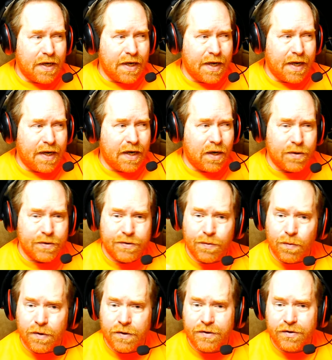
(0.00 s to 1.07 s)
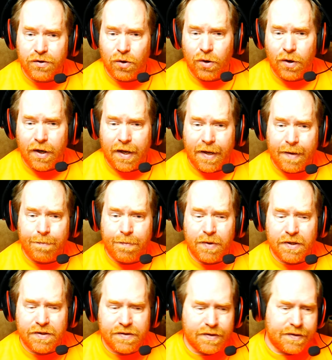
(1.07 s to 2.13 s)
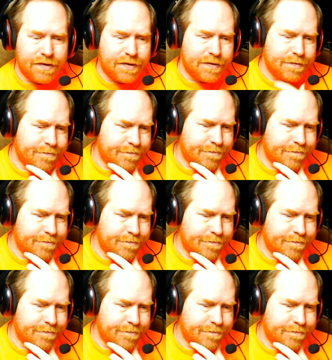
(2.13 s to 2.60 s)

and I also want to start a business.